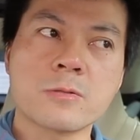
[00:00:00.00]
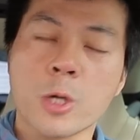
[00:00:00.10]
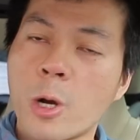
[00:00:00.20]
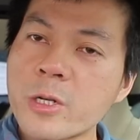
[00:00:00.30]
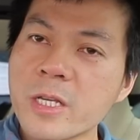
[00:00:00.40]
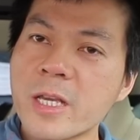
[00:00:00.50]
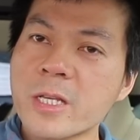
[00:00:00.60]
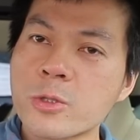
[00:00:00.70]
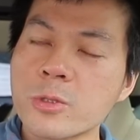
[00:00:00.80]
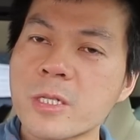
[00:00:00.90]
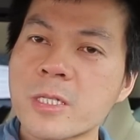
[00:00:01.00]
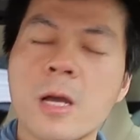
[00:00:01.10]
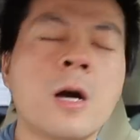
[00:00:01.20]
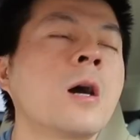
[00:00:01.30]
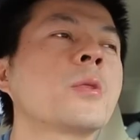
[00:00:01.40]
charging issues, they say,
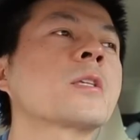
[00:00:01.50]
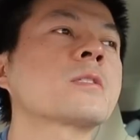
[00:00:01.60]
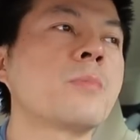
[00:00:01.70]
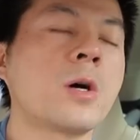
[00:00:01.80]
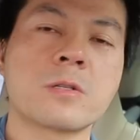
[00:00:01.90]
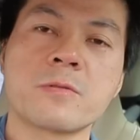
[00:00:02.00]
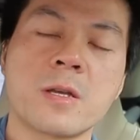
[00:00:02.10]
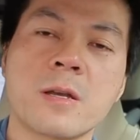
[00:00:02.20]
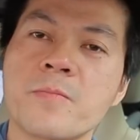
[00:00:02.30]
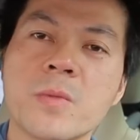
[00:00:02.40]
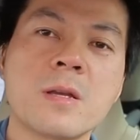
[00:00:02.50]
oh, that's the part of the